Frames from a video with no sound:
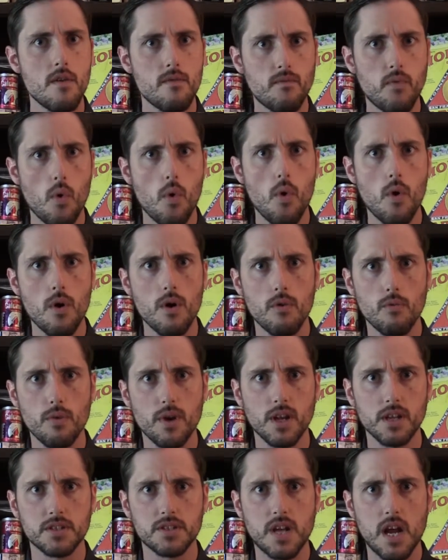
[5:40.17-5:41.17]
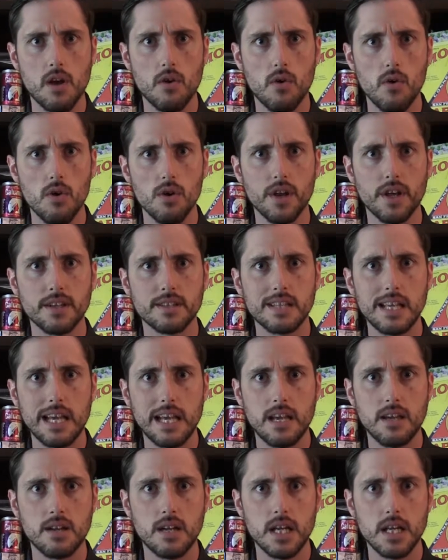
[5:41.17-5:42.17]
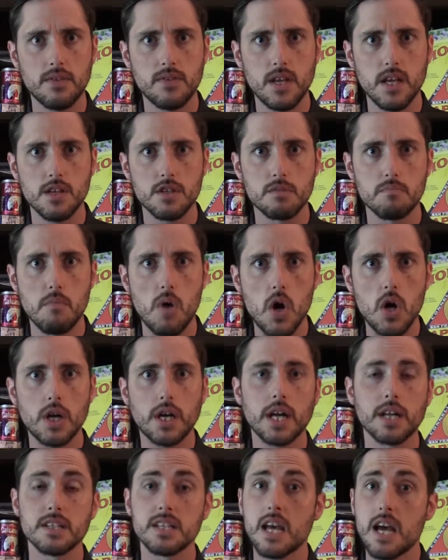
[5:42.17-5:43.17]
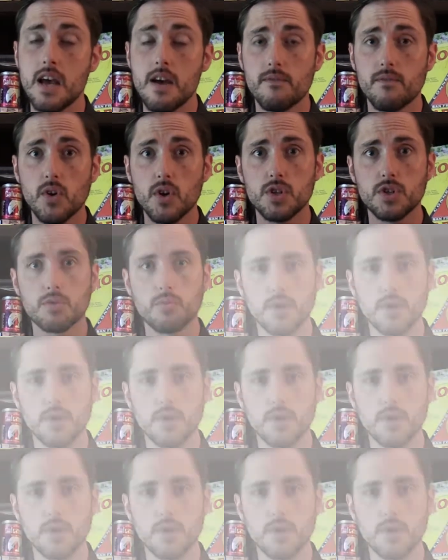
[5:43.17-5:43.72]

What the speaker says: for real estate holdings in these markets. First,